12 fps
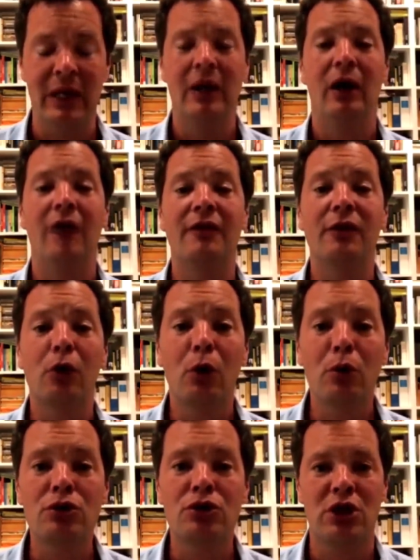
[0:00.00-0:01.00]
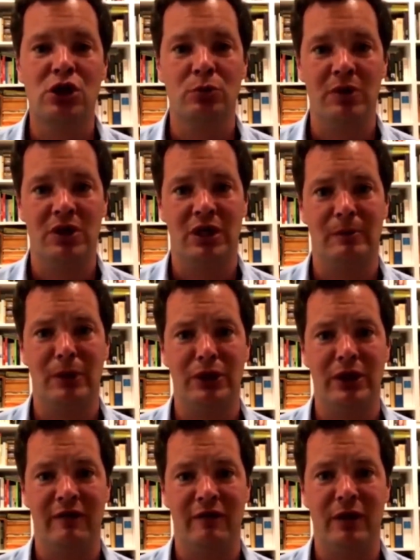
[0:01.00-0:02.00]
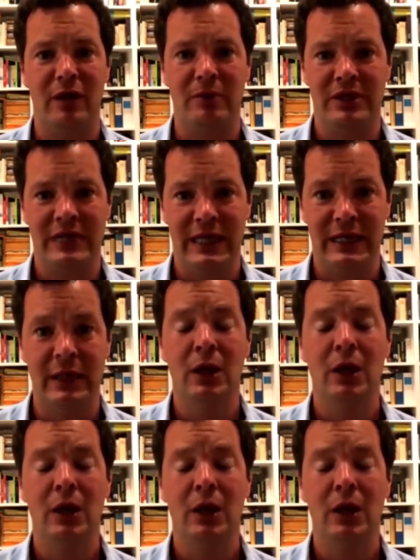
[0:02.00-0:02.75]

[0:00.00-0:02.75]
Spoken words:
Of course, there should be someone there from number 10